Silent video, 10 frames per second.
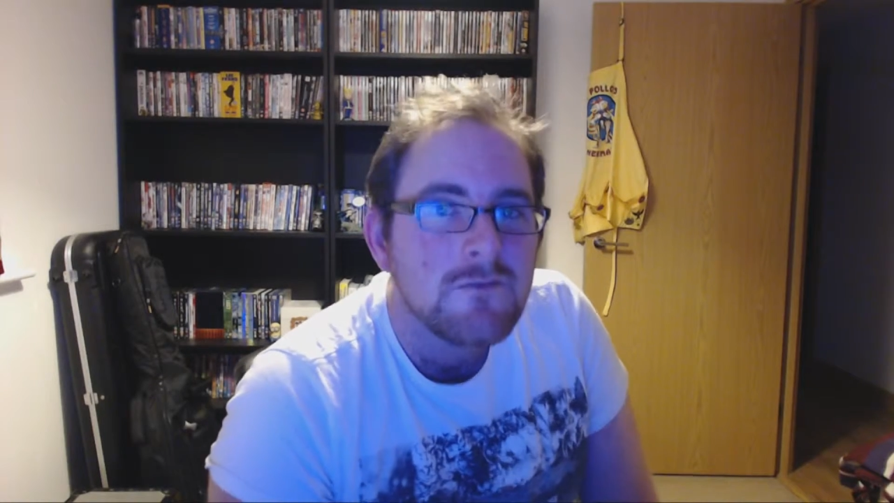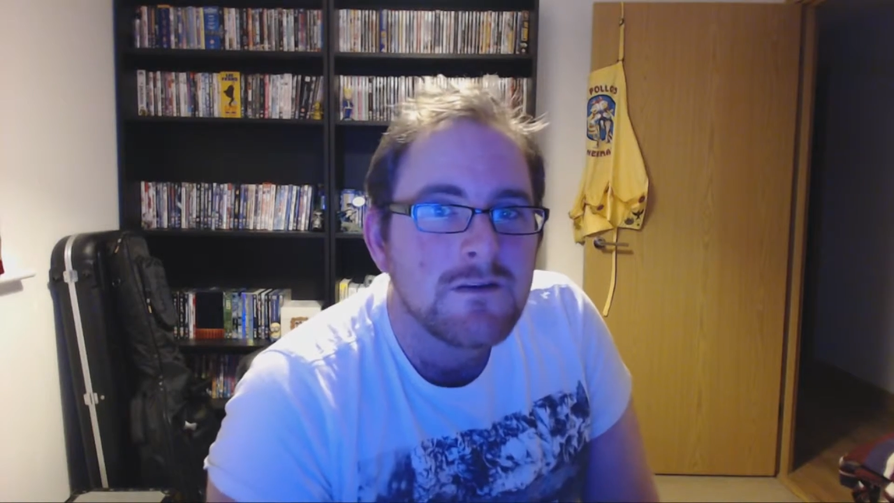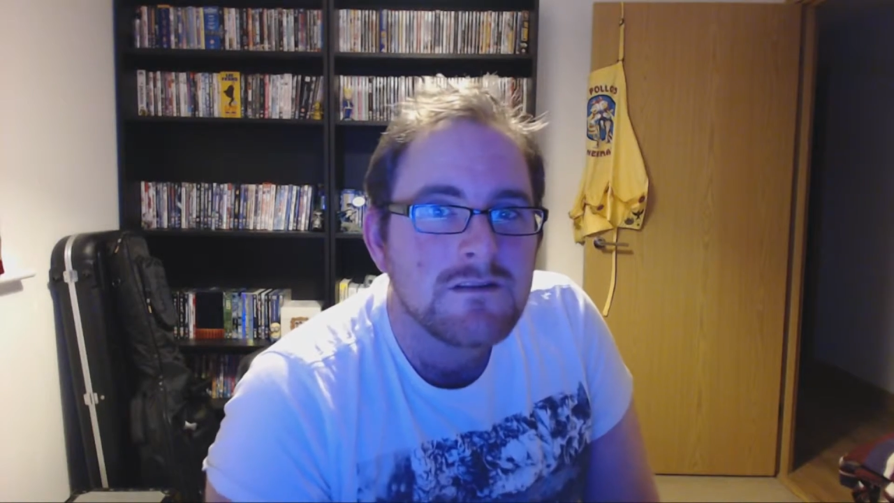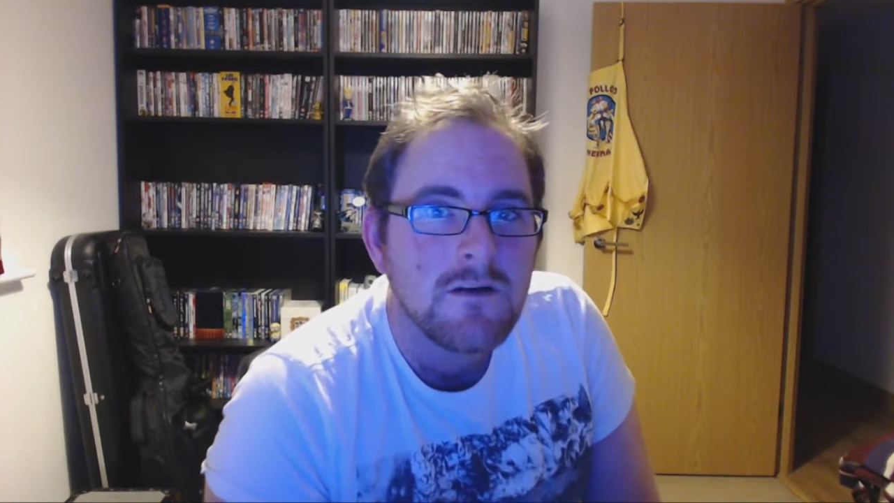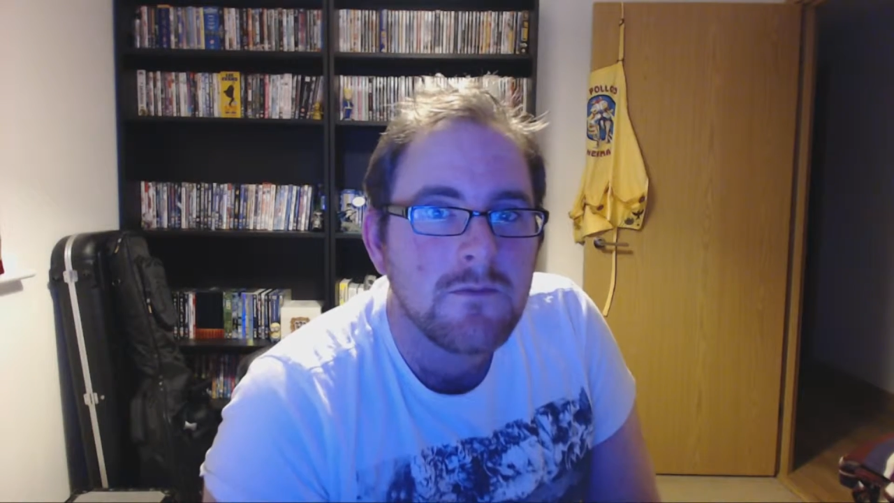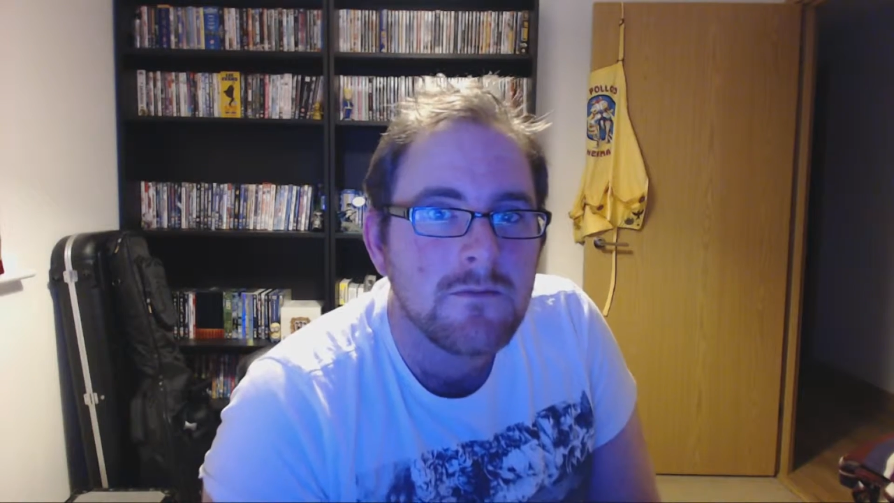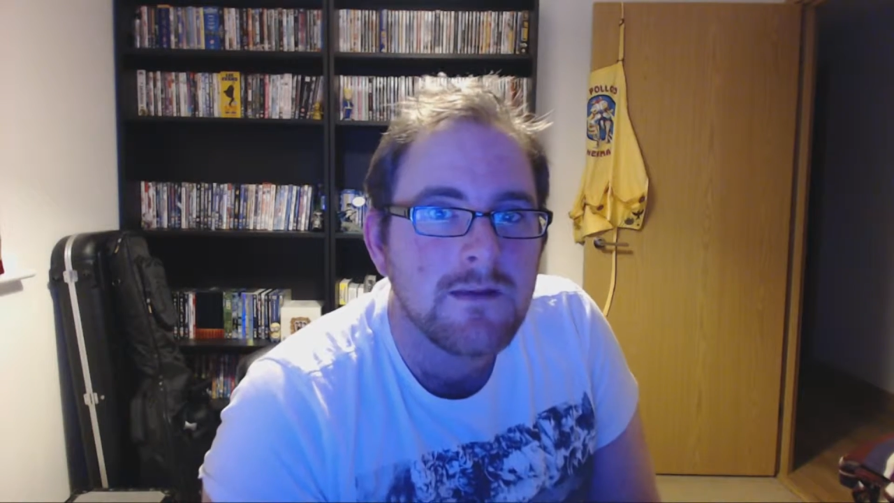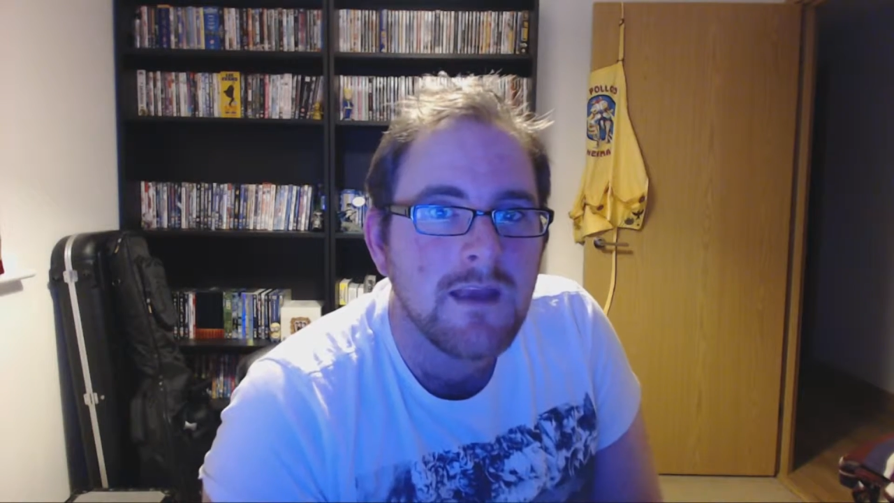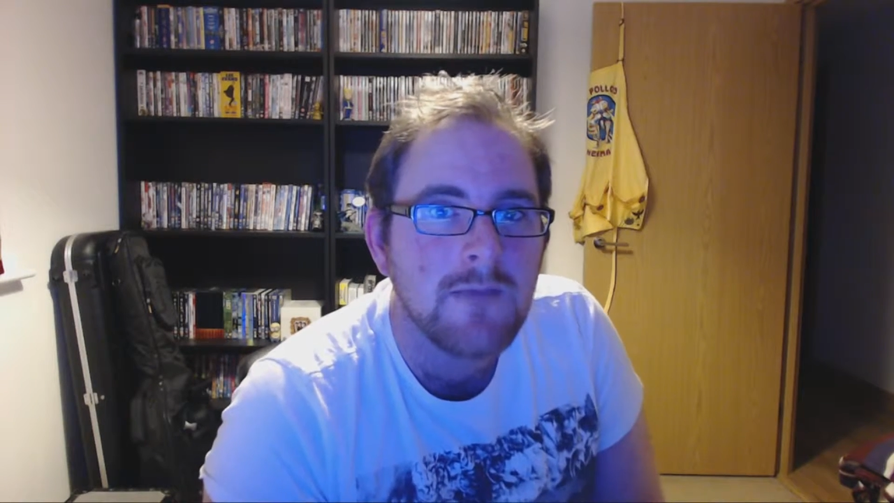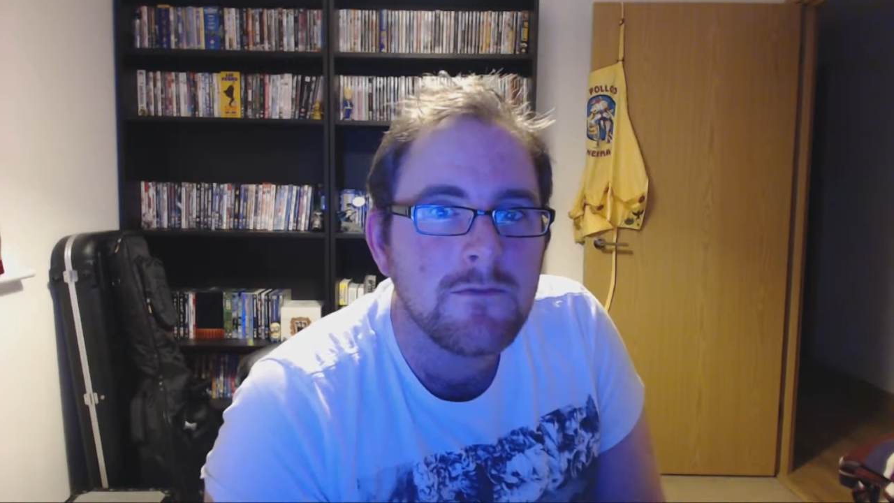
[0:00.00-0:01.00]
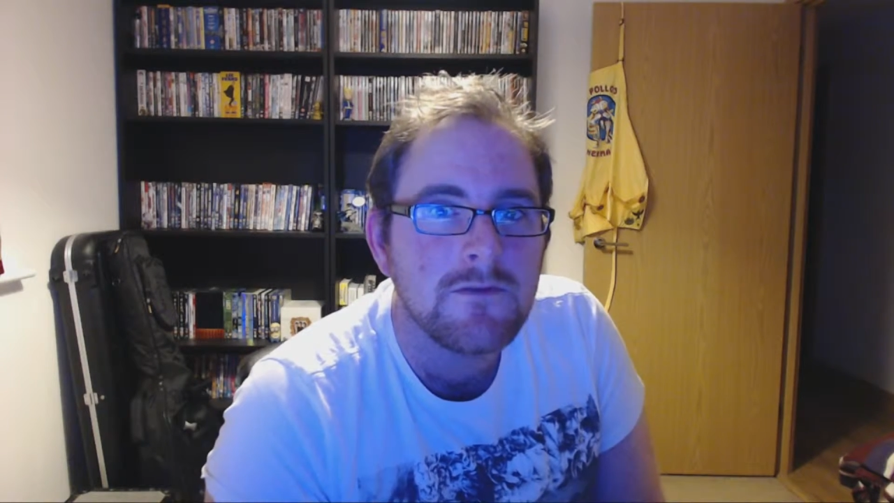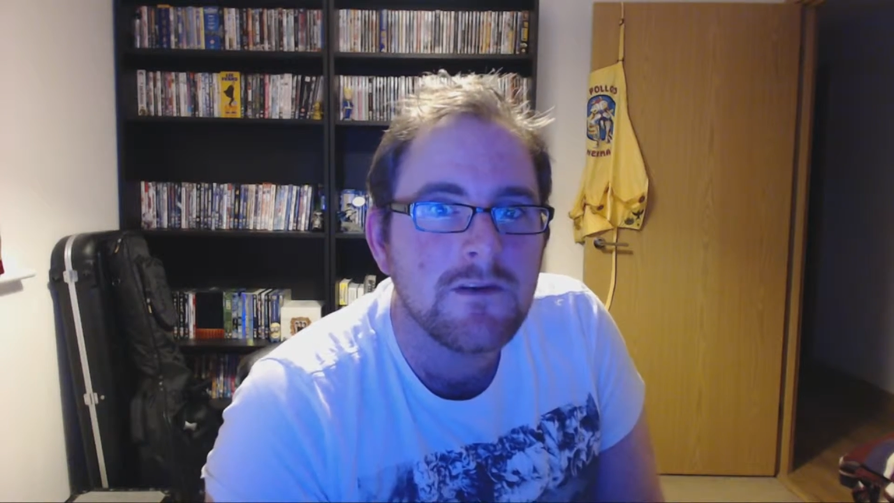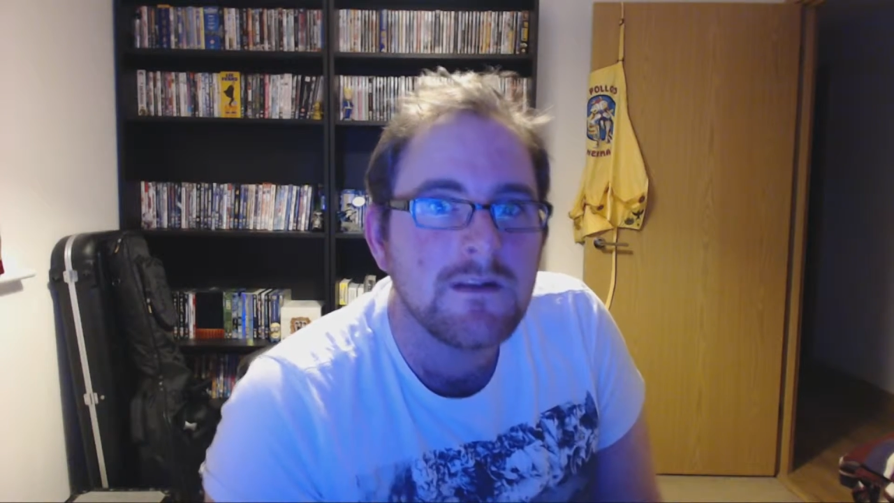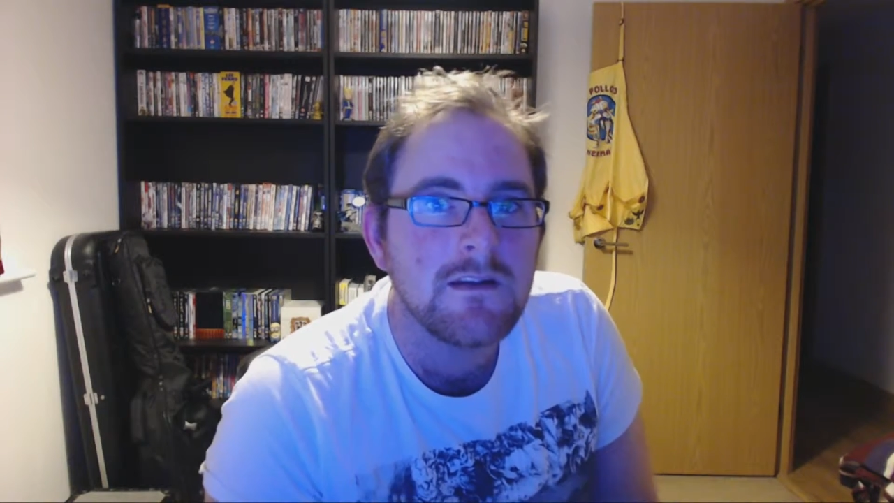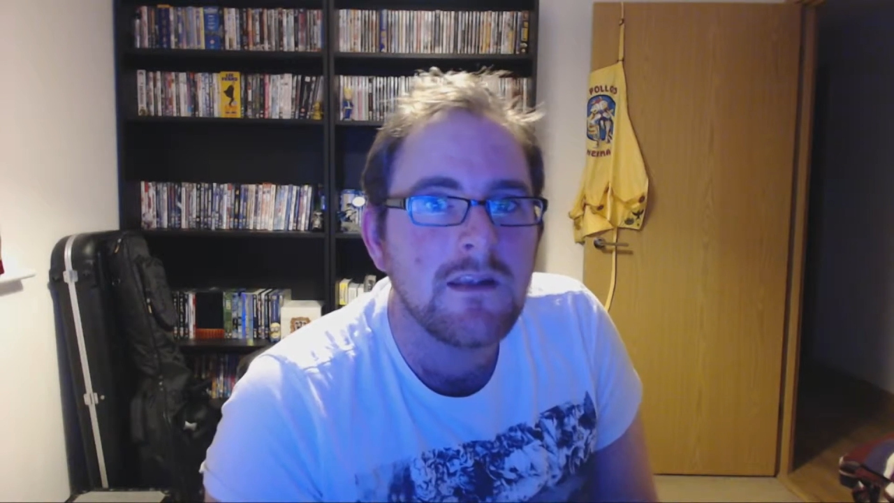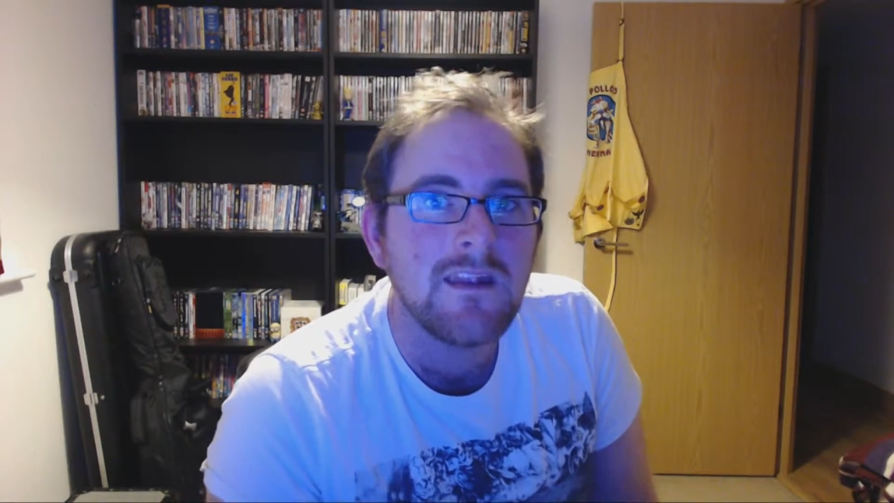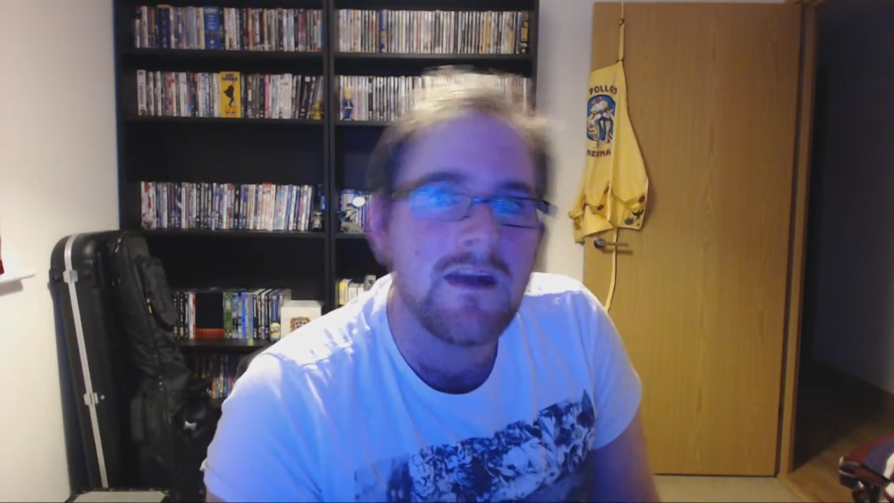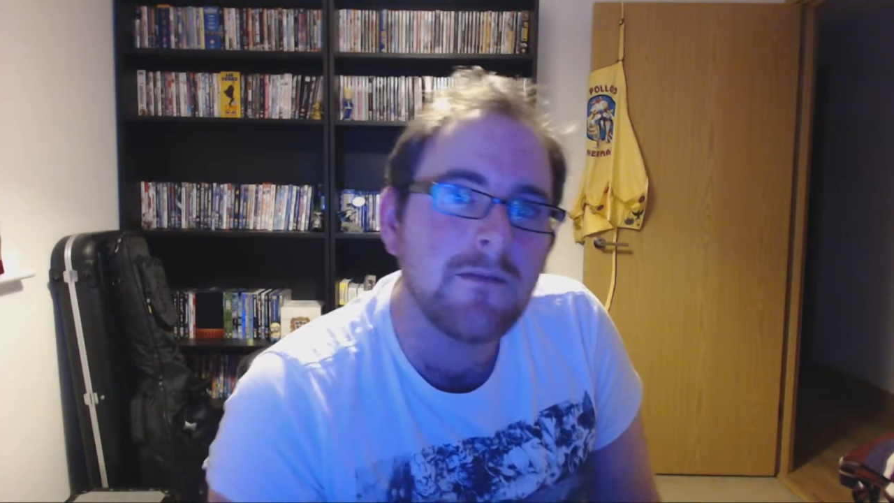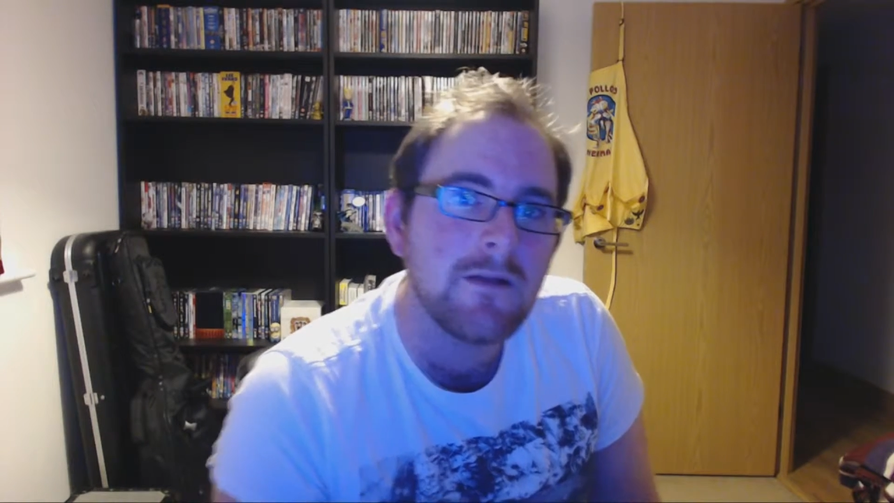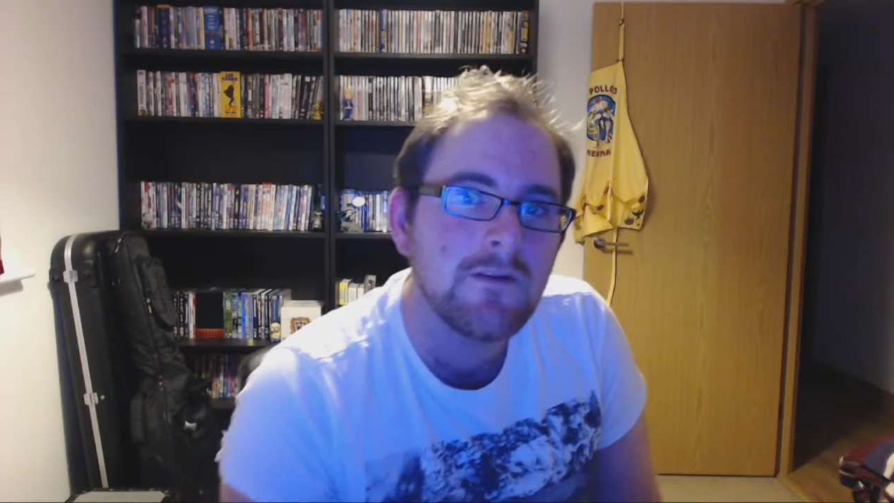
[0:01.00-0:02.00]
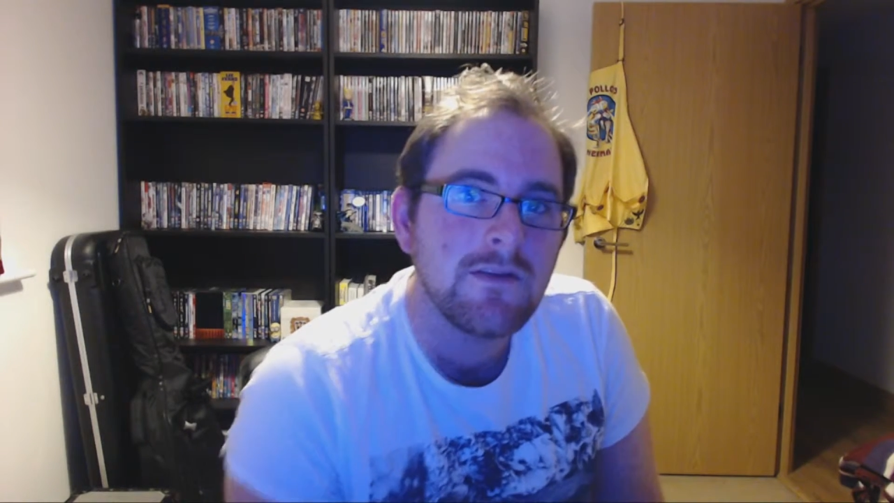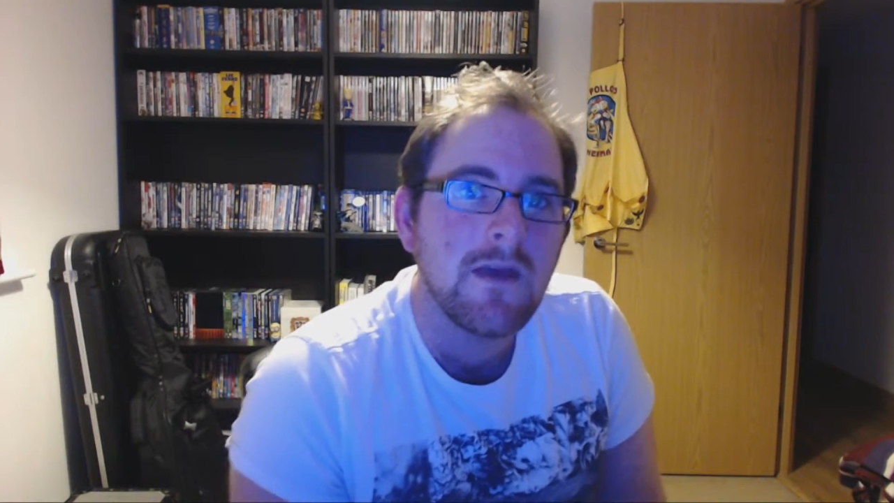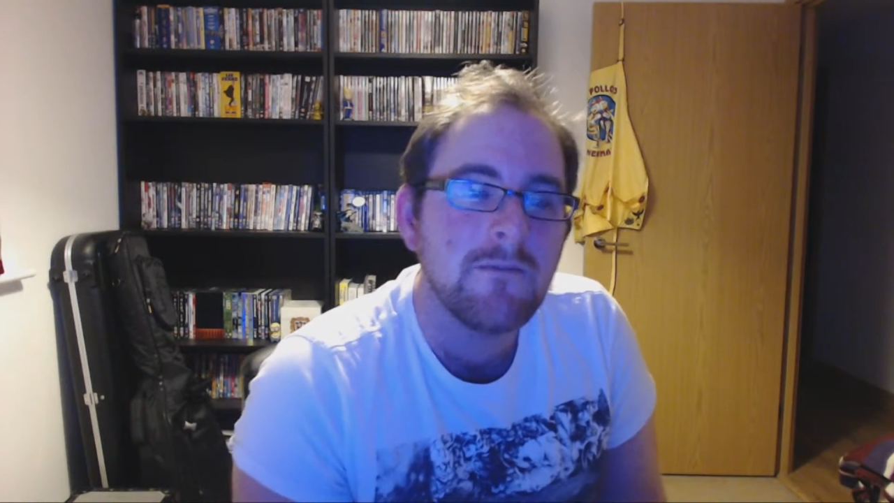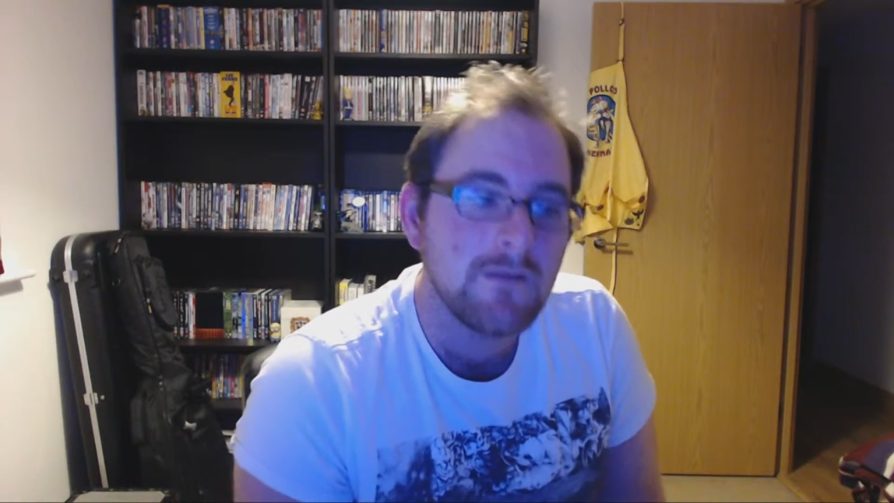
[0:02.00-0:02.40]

which I'll probably keep on doing and then upload them